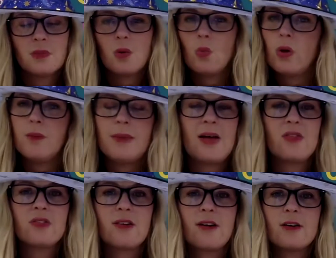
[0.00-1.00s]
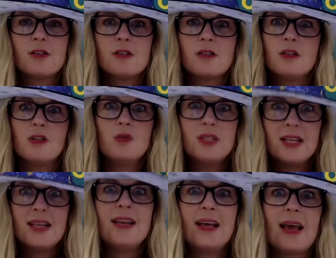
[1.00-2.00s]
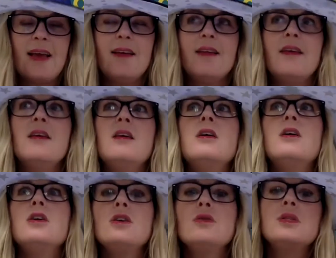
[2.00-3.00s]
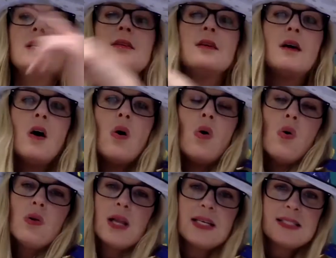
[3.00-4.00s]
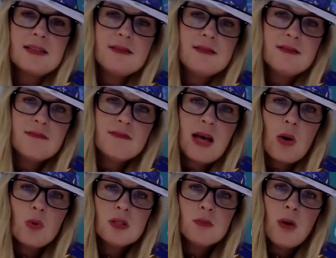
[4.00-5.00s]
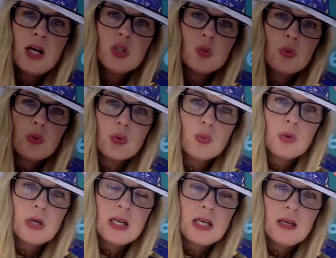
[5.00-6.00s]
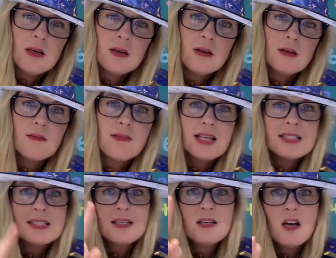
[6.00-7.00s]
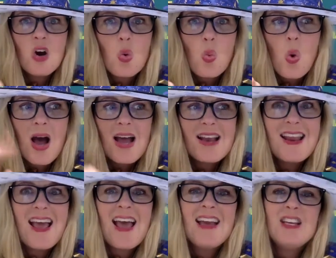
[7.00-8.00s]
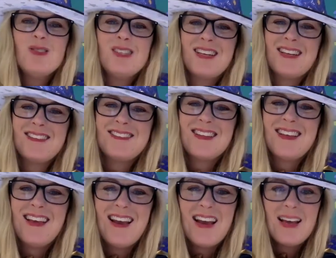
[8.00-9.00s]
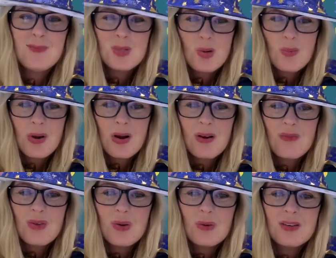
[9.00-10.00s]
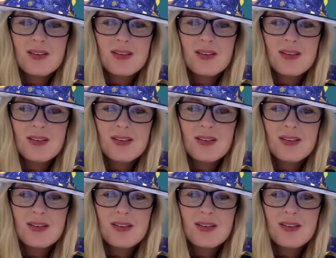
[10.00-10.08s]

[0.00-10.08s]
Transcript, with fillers: Well, Math Stars, you did it again. You did a whole lesson. That was Module 3 lesson one, and you did it. And I am so proud of you.